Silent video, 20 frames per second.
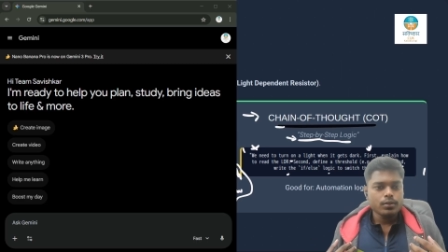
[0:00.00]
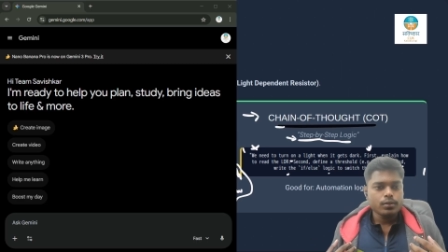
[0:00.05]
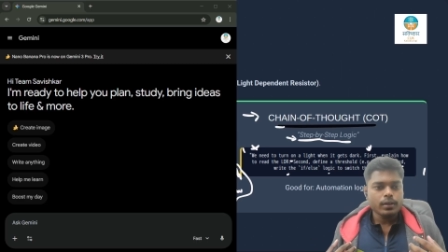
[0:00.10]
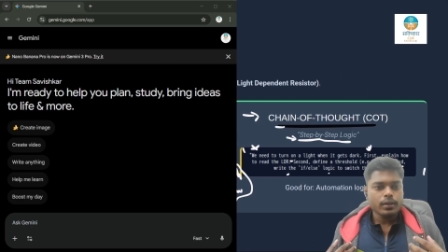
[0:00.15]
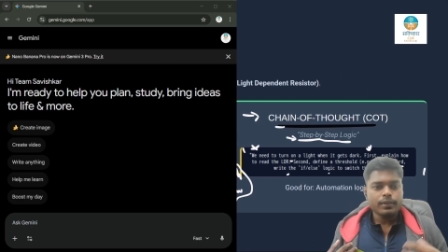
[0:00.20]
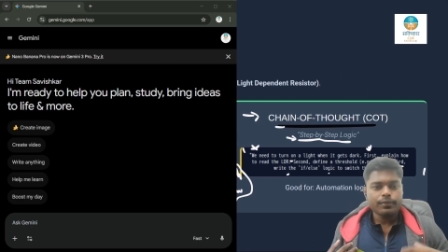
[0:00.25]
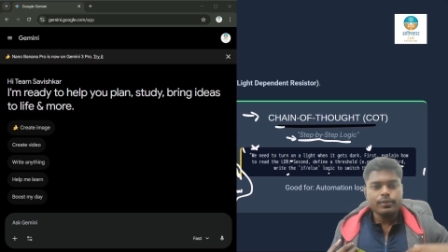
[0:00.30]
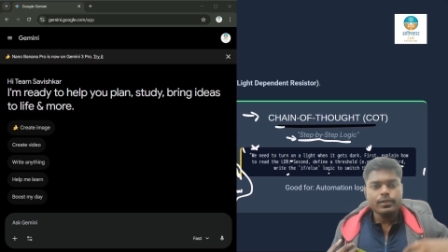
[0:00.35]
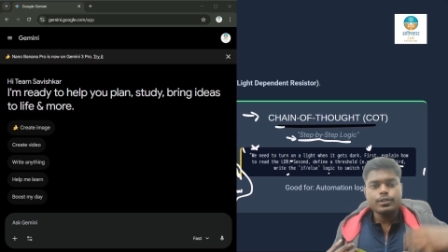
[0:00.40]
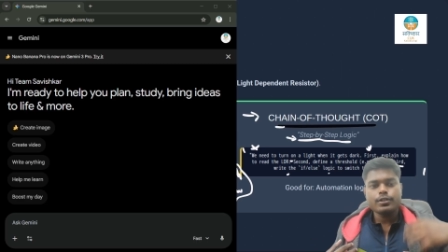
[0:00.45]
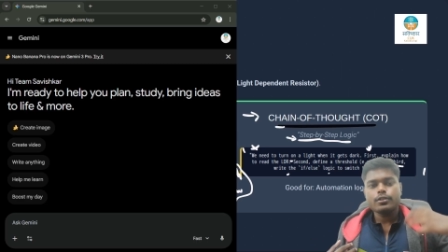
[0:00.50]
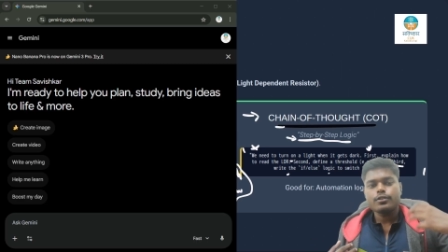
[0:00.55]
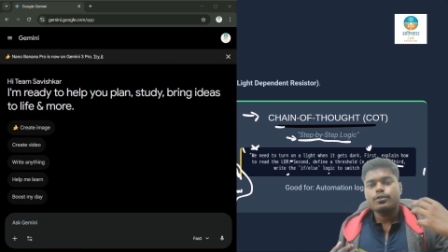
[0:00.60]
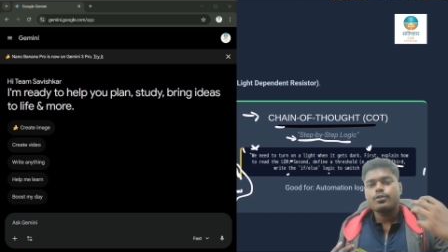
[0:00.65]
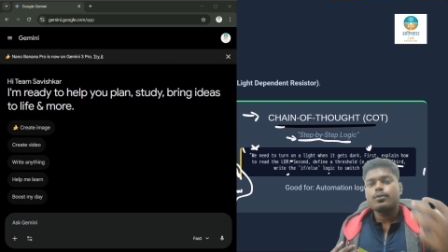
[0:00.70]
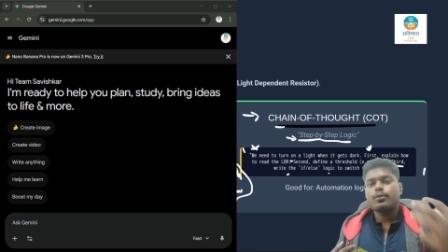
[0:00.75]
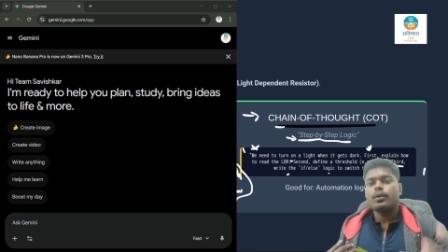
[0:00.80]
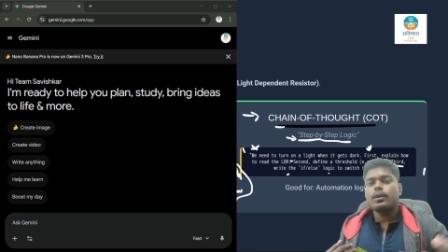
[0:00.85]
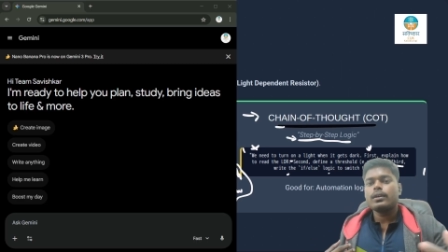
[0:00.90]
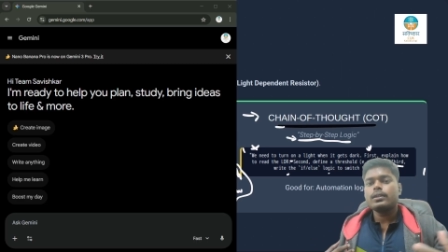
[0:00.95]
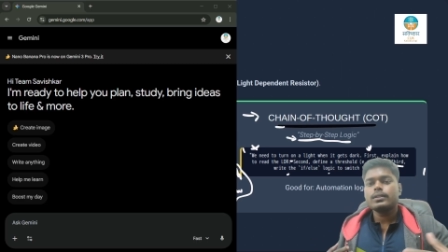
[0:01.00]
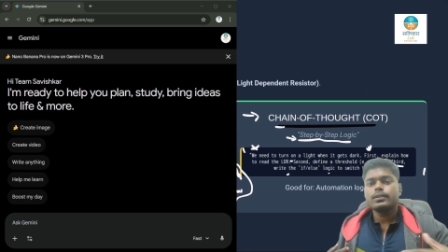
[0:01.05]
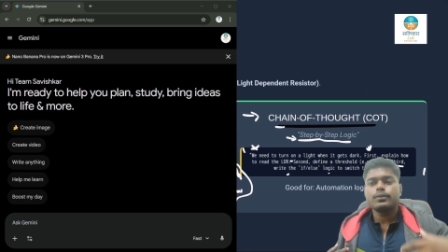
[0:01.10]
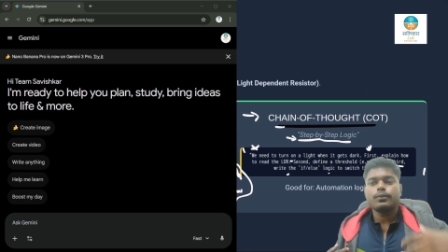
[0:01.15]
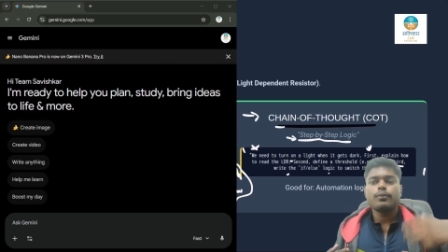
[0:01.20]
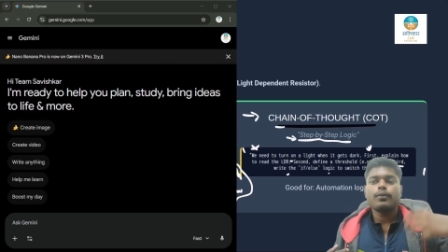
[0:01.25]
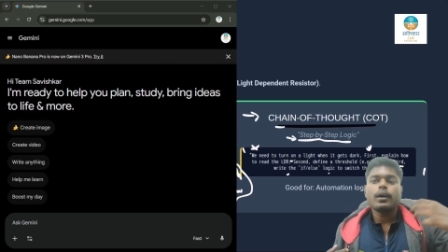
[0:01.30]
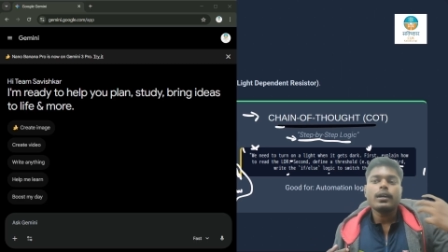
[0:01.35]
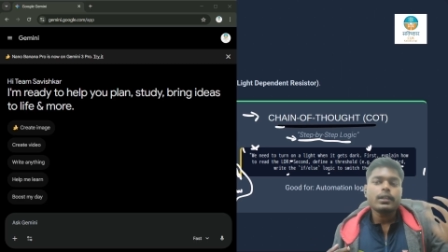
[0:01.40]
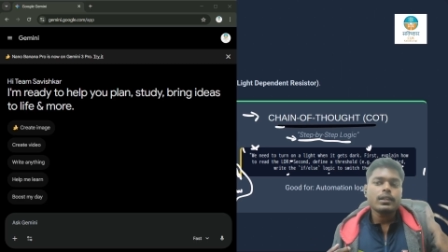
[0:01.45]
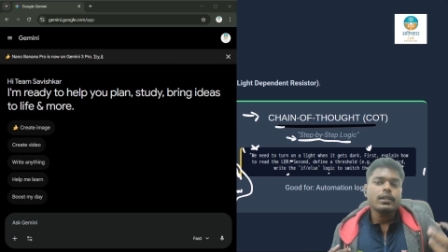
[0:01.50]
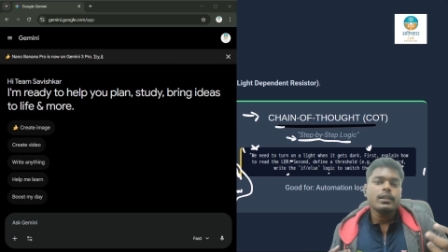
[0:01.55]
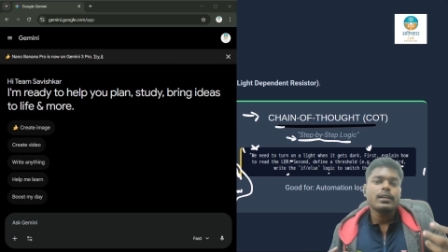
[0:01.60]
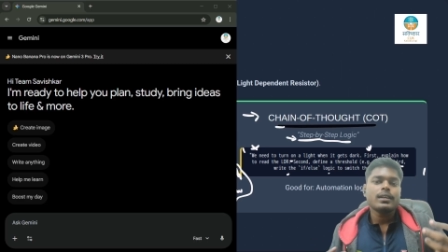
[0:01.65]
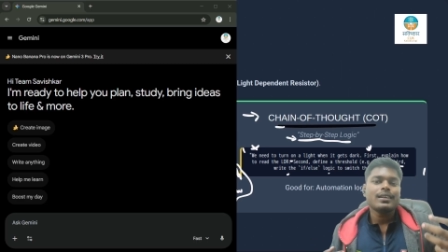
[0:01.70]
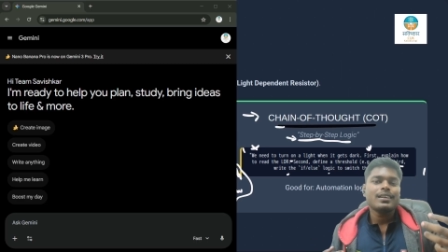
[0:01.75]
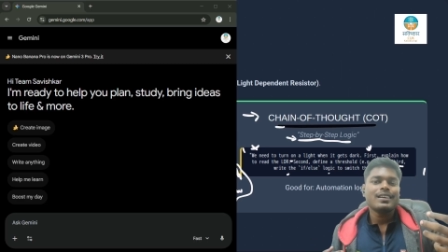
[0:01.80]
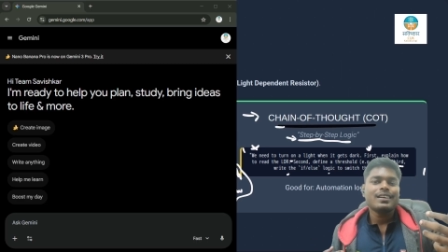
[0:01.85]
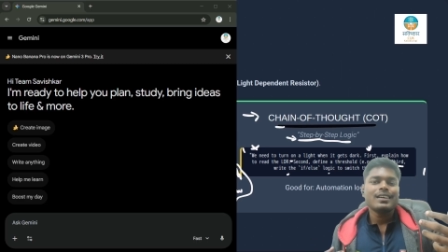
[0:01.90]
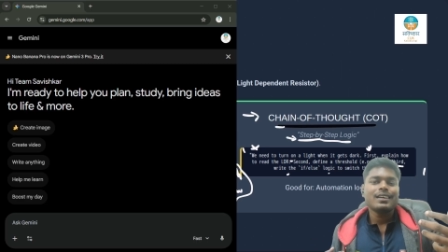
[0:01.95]
So it will just show us what
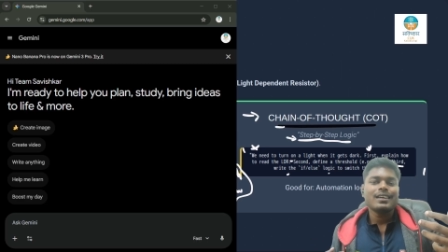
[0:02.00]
